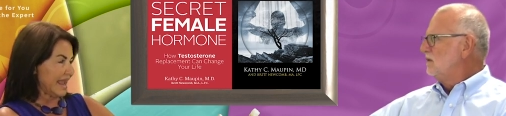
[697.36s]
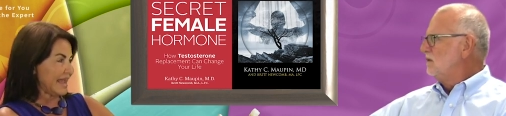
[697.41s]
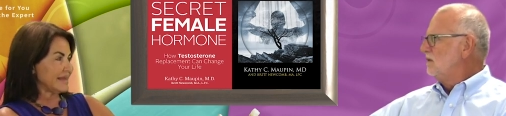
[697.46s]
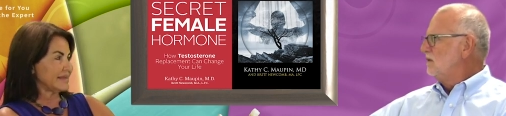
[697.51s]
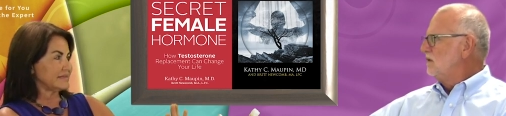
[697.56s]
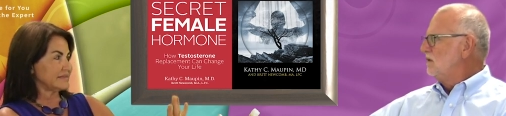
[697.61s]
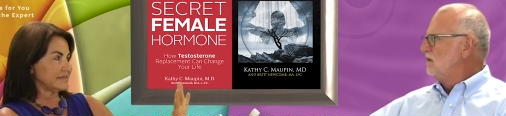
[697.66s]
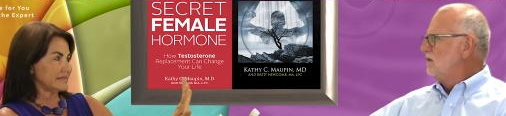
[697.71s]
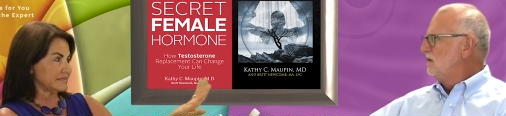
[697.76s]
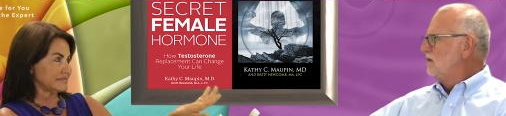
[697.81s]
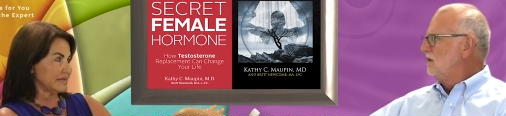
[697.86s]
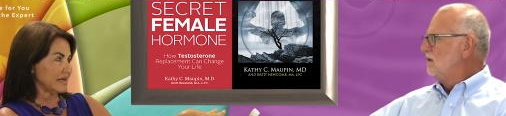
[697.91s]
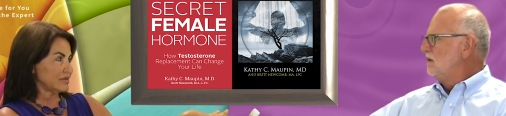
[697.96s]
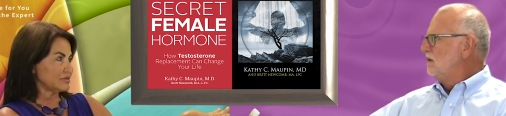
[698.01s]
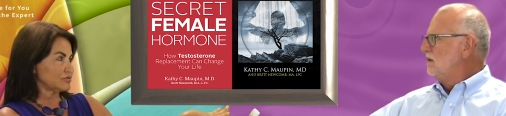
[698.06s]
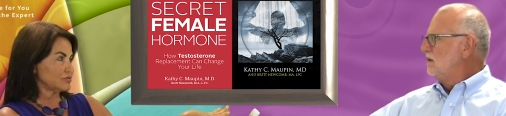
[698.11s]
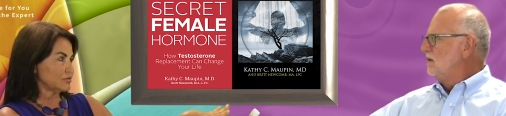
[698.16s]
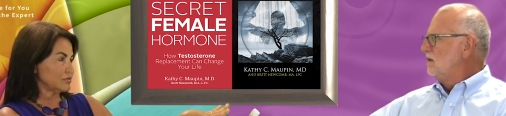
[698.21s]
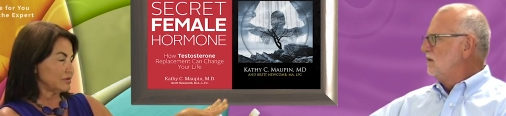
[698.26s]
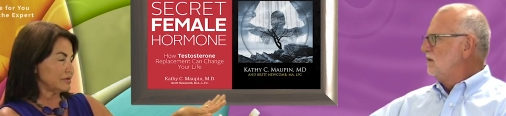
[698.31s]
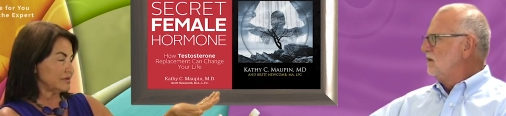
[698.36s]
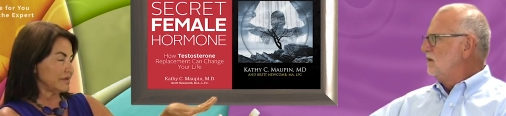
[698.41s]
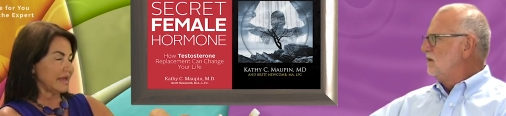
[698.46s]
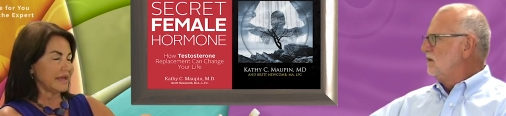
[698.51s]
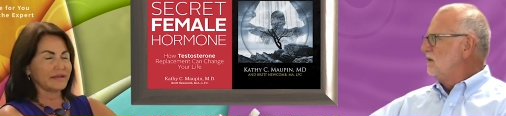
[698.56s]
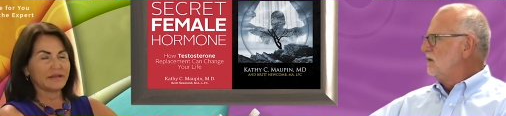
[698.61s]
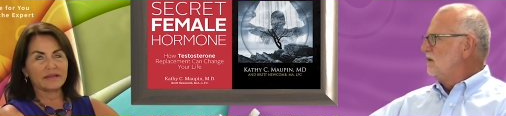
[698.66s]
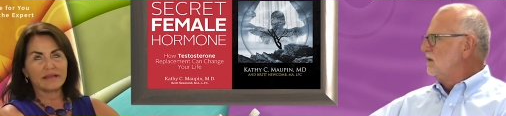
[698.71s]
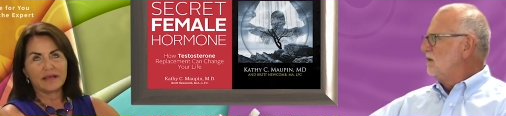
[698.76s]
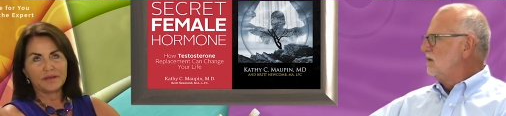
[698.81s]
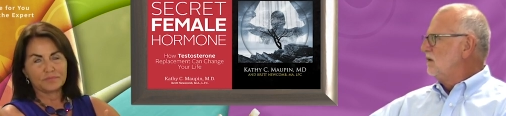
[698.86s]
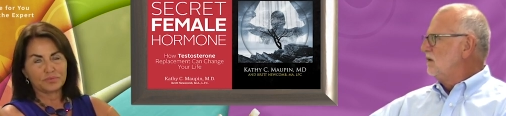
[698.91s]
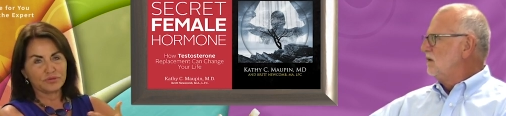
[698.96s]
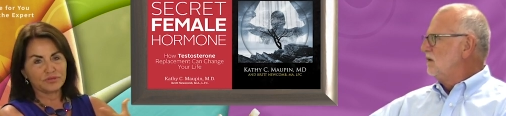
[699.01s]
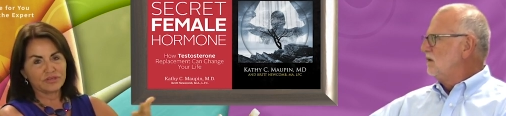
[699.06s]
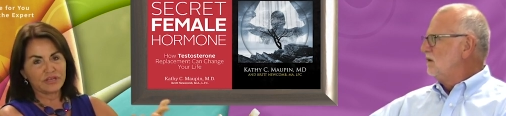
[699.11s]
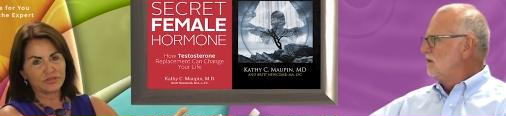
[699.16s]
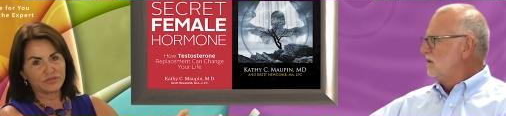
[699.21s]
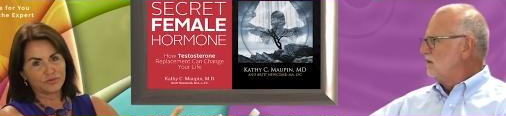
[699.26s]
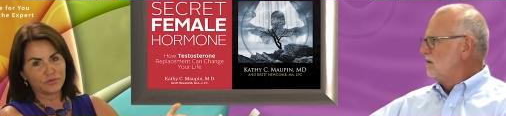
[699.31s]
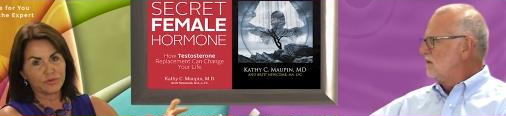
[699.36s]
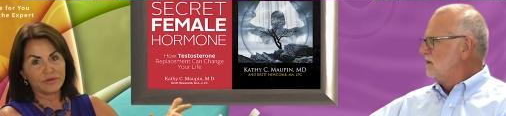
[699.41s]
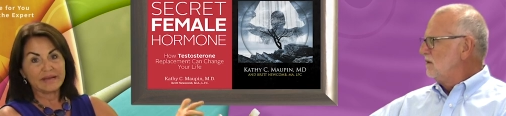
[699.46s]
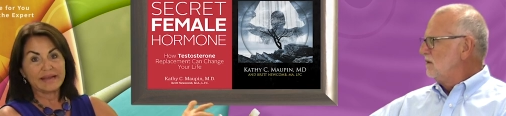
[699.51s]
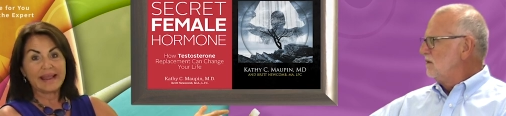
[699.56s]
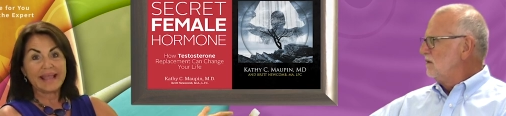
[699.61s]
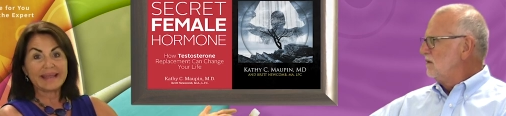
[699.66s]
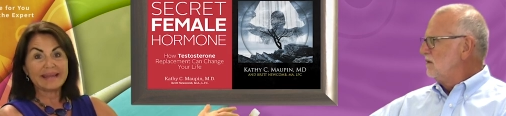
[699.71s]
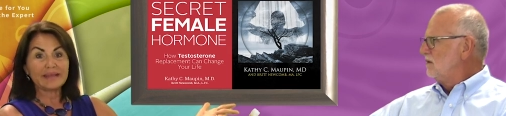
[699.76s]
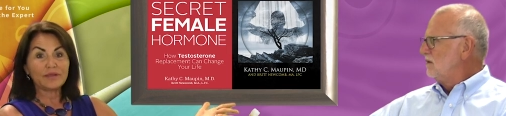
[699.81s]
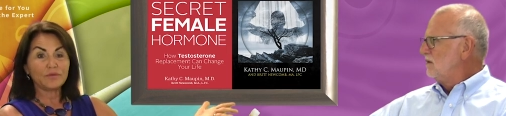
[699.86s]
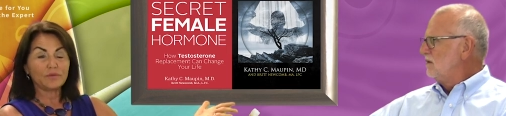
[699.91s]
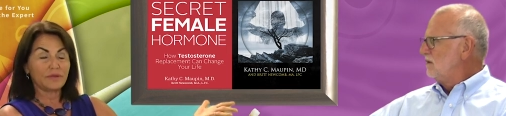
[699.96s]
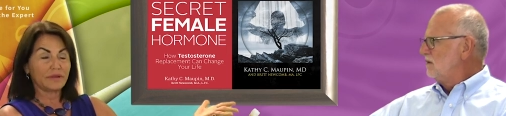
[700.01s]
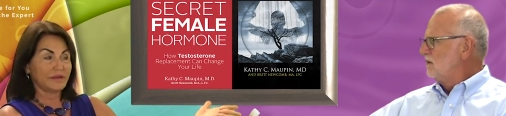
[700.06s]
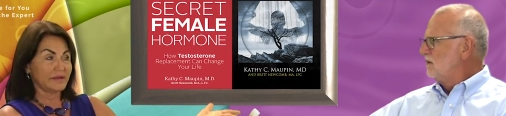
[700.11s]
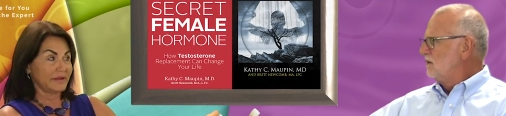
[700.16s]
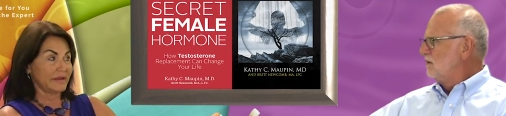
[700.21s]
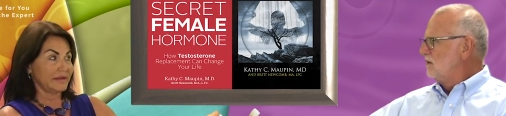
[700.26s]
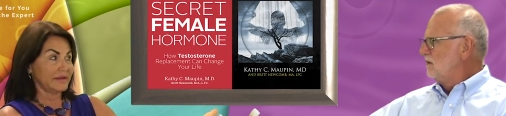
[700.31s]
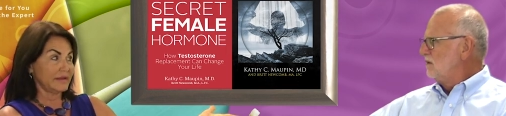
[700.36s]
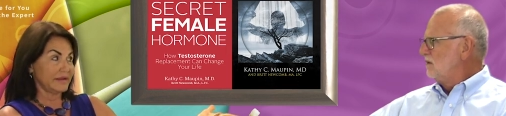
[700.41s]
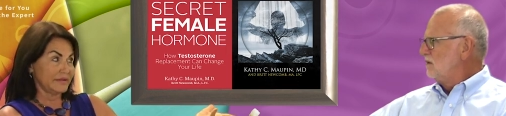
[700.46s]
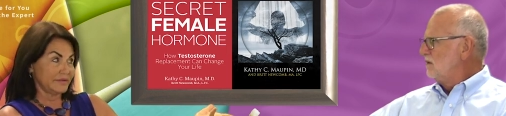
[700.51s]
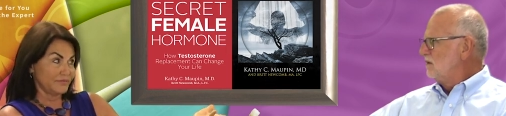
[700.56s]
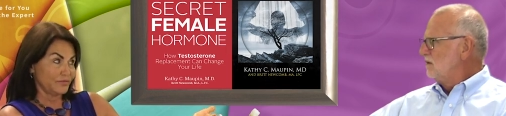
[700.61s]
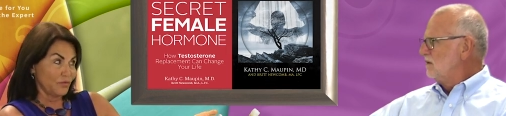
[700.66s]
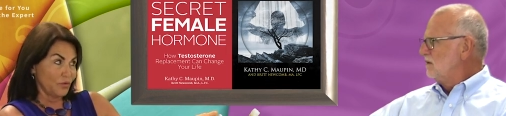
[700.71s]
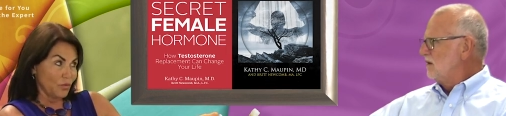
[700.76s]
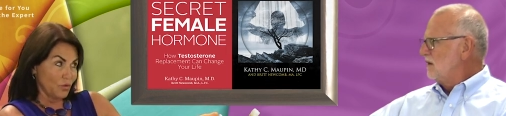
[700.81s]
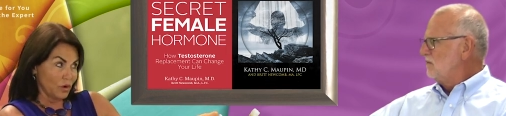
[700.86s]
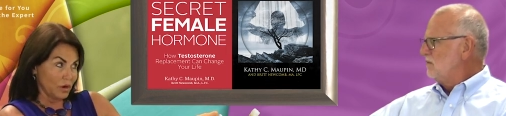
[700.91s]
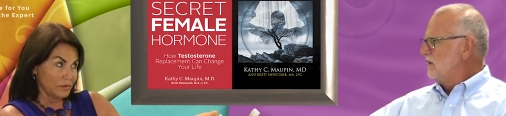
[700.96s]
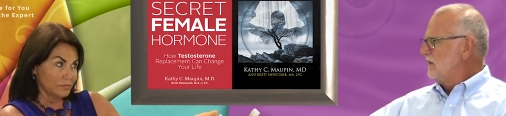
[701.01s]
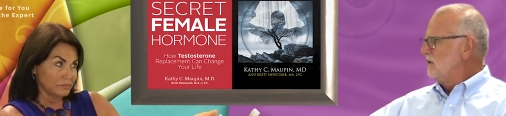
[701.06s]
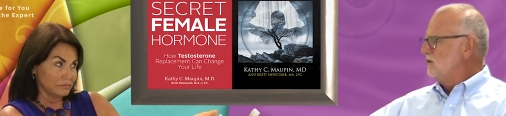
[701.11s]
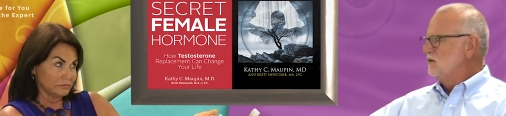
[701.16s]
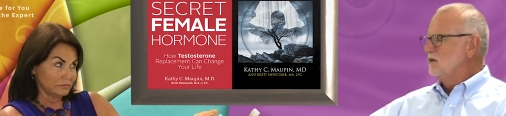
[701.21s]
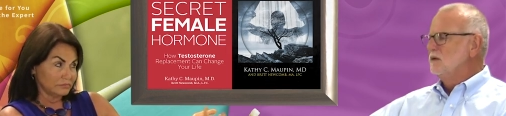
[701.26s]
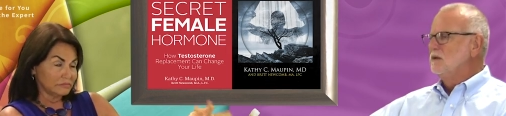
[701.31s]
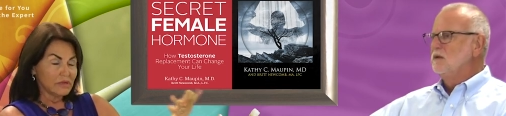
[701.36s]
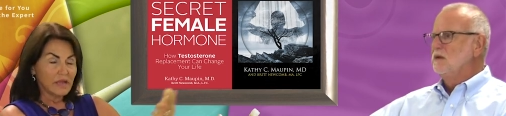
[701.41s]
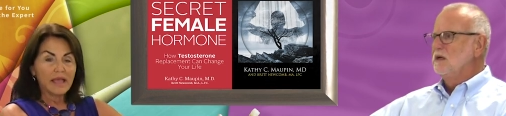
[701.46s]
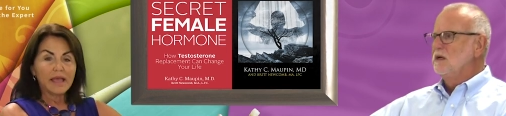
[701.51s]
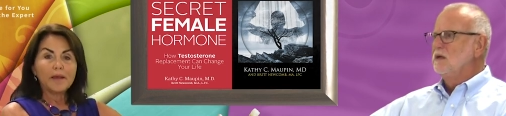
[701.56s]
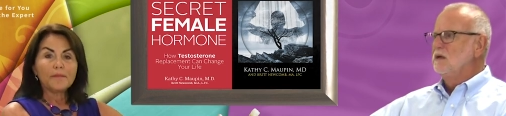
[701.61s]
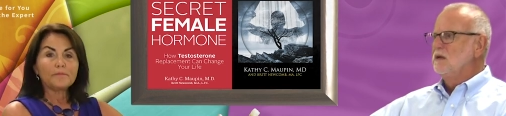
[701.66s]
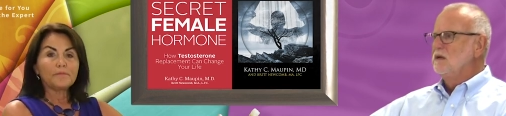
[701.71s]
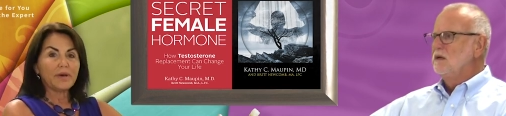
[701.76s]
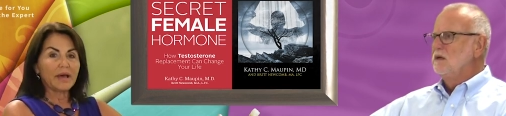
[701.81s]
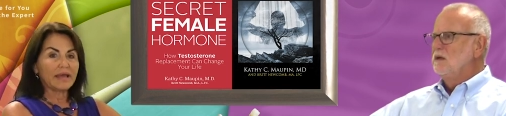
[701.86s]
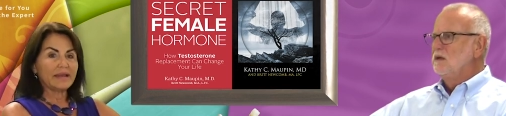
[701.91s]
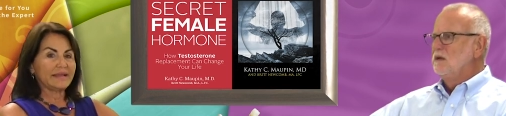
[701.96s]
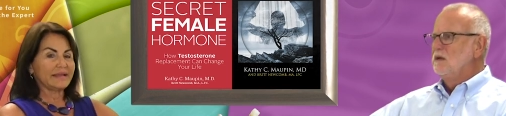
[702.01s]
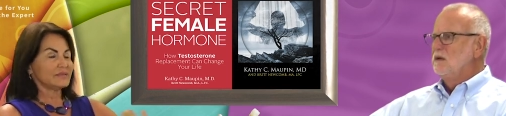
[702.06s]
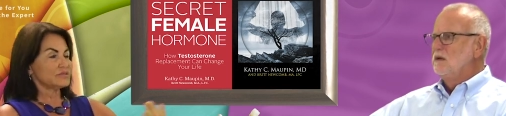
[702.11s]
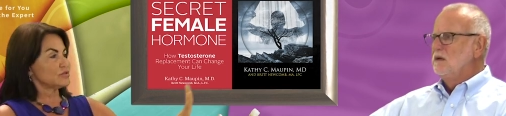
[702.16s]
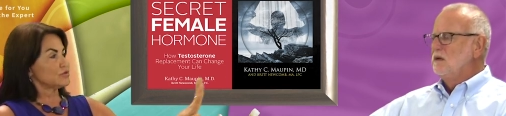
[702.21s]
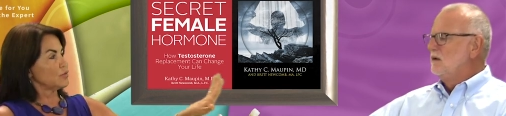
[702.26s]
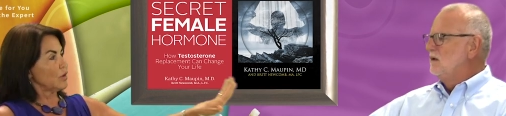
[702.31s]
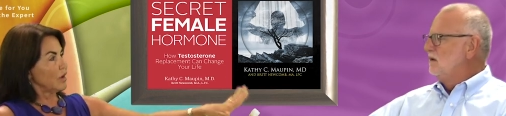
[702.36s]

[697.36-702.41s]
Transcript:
Speaker 1: and testosterone and uh, progesterone in any in any form. Yeah. But it's